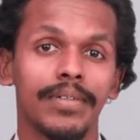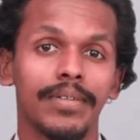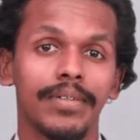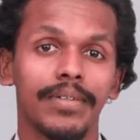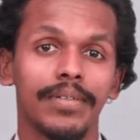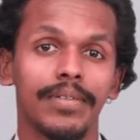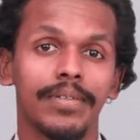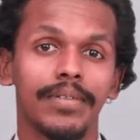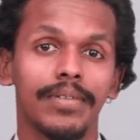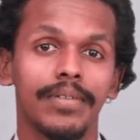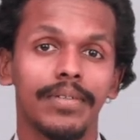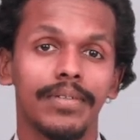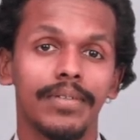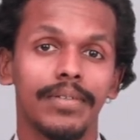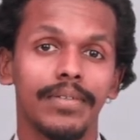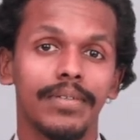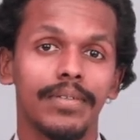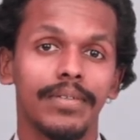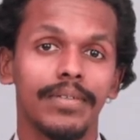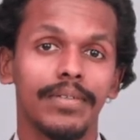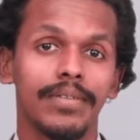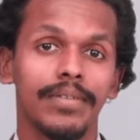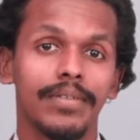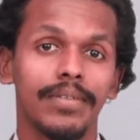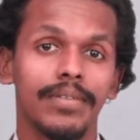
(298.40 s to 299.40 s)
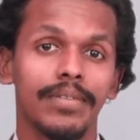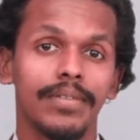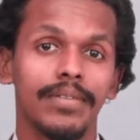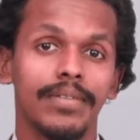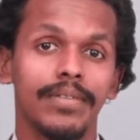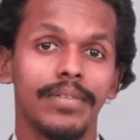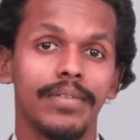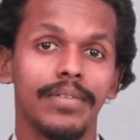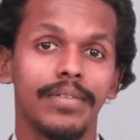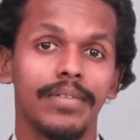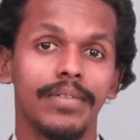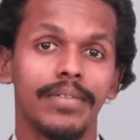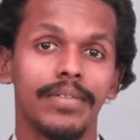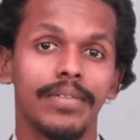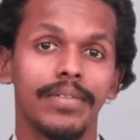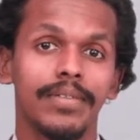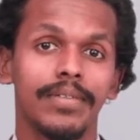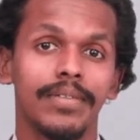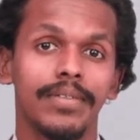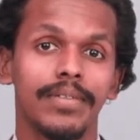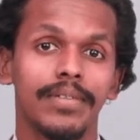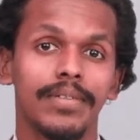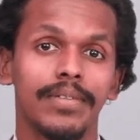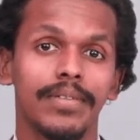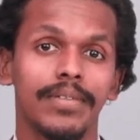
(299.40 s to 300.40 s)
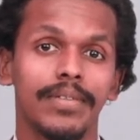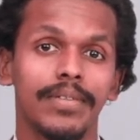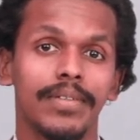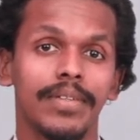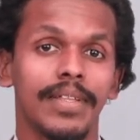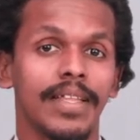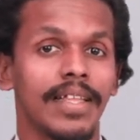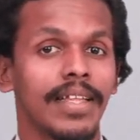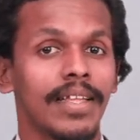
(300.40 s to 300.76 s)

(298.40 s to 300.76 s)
Nobody speaks.